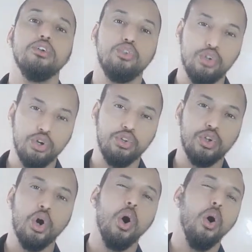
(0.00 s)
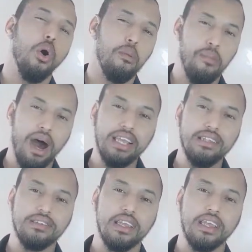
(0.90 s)
should, or
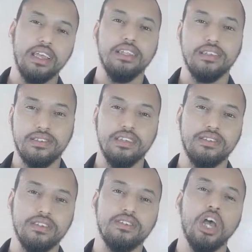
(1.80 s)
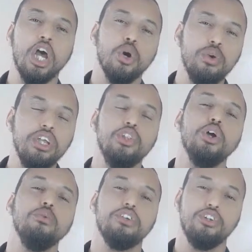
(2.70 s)
might in the sentence, we
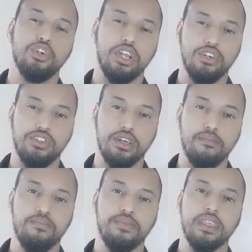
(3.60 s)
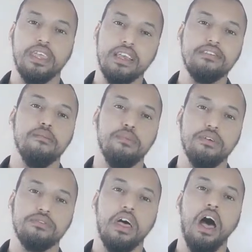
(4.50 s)
don't change them.
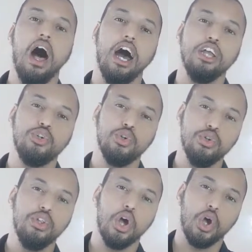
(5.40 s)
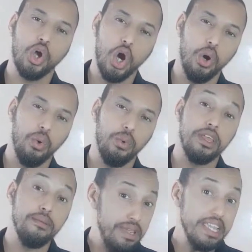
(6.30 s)
Examples. I should go
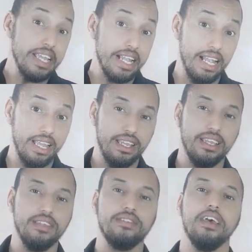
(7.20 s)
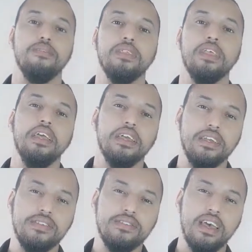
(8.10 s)
immediately, he said.
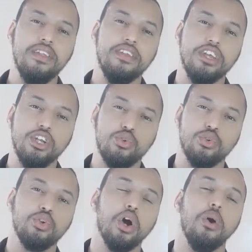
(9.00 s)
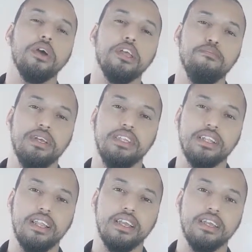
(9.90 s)
He said he should go
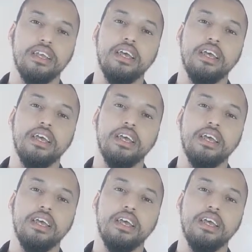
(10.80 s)
immediately.